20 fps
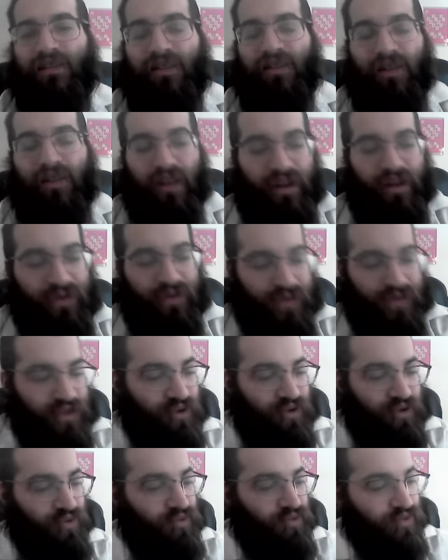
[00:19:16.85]
to our life.
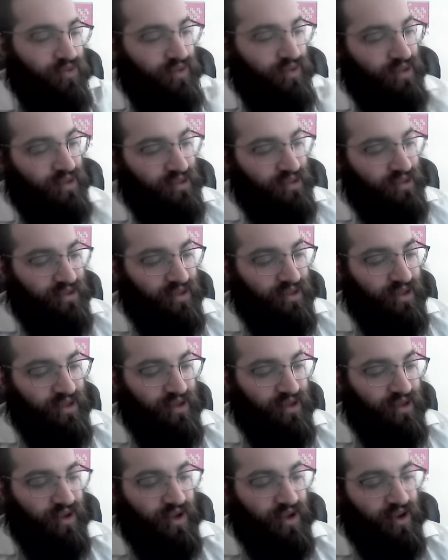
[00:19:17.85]
So this is